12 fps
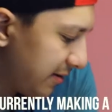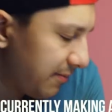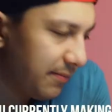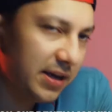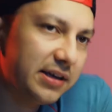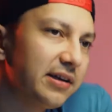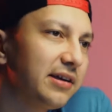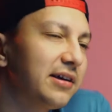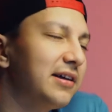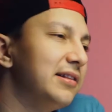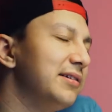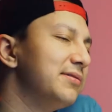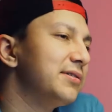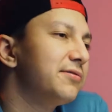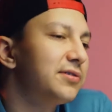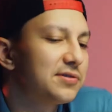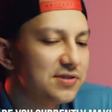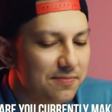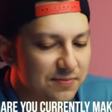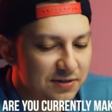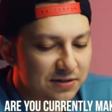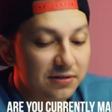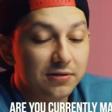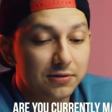making a living for
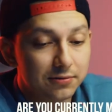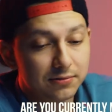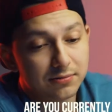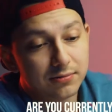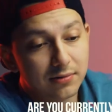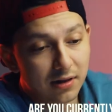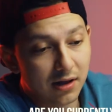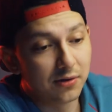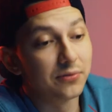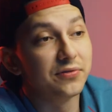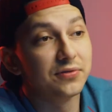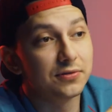something you love